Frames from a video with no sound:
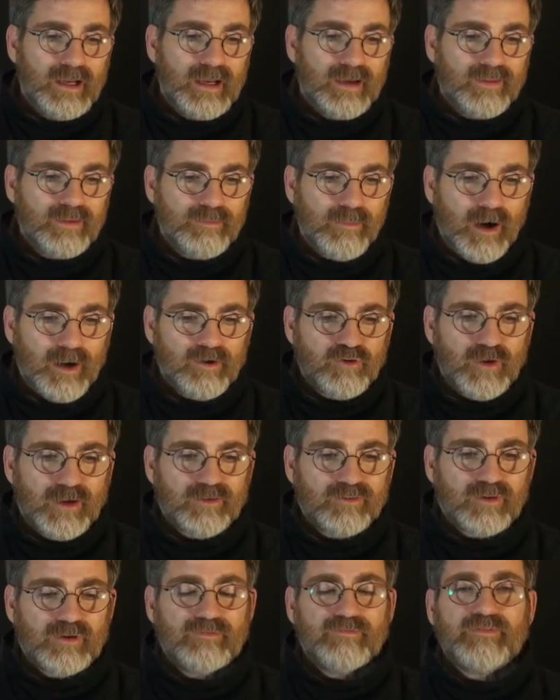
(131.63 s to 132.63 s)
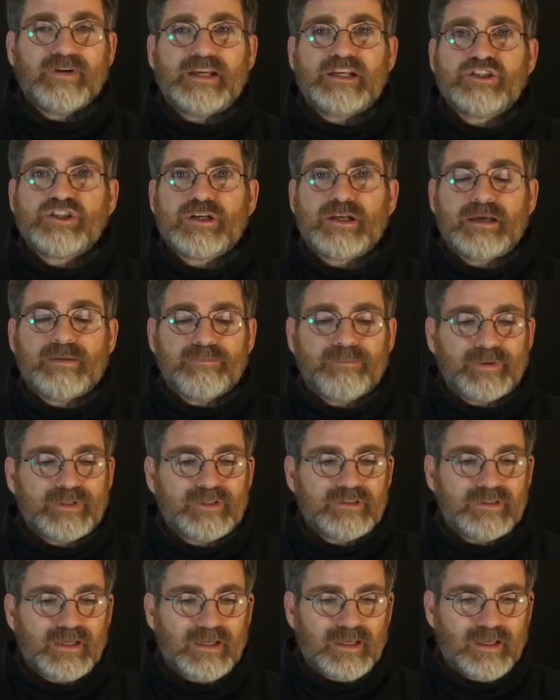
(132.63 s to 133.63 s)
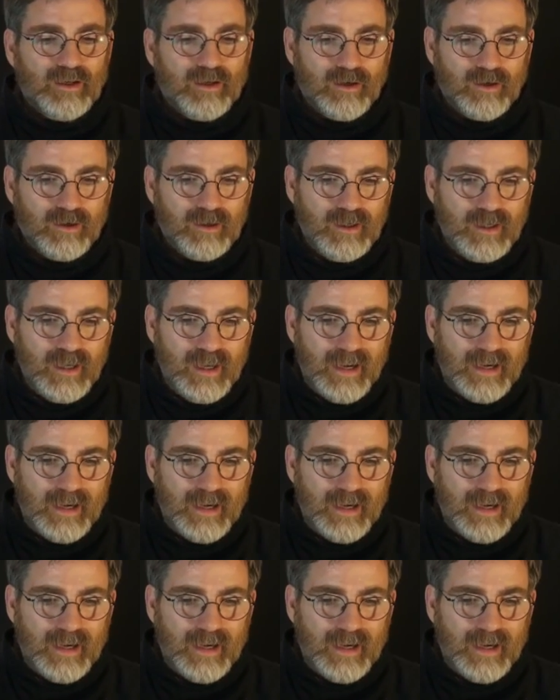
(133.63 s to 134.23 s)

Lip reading: and the Montreux Convention in particular,